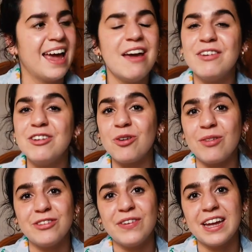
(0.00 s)
If you
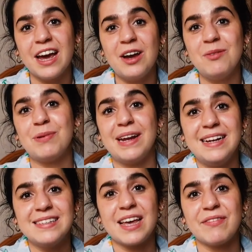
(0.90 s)
enjoyed this video,
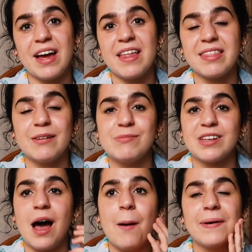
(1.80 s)
please give it a thumbs
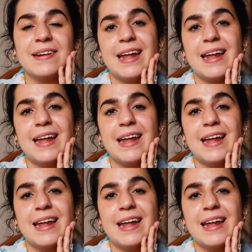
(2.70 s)
up.